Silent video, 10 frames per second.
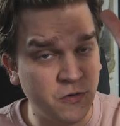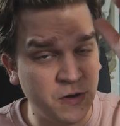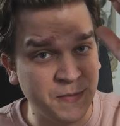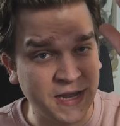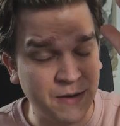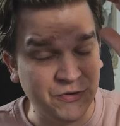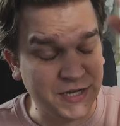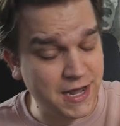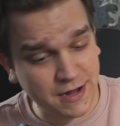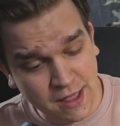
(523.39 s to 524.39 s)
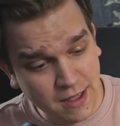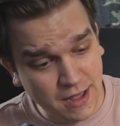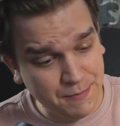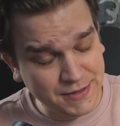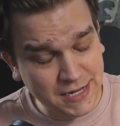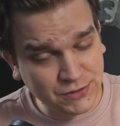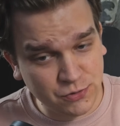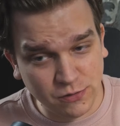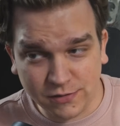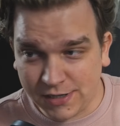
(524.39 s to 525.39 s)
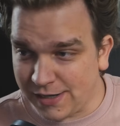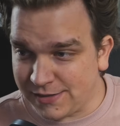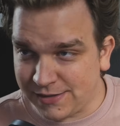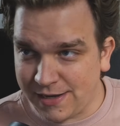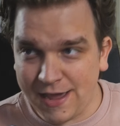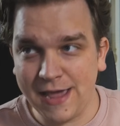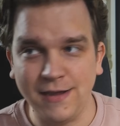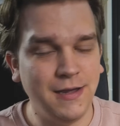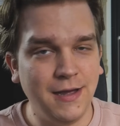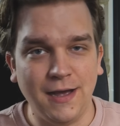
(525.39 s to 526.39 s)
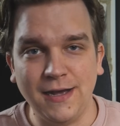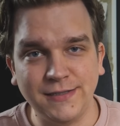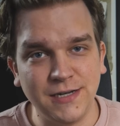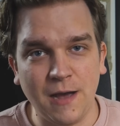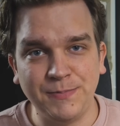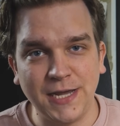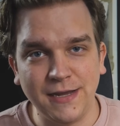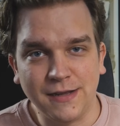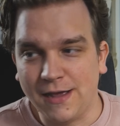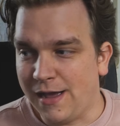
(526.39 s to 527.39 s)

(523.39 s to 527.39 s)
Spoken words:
know when my camera died, but that's cool to say, hey, it's an update.